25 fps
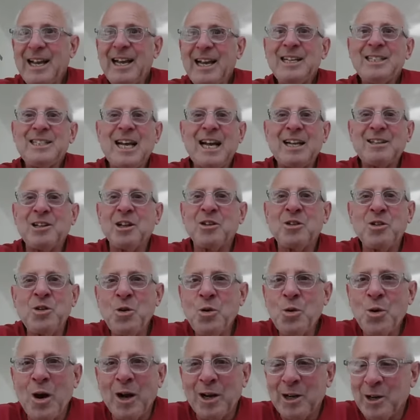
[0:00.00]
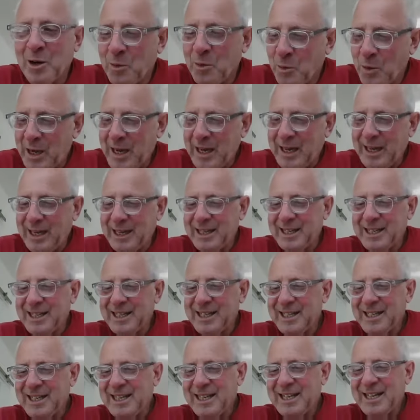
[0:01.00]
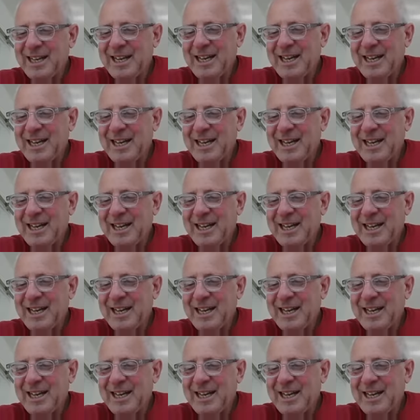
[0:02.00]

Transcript: is at the 200 week. The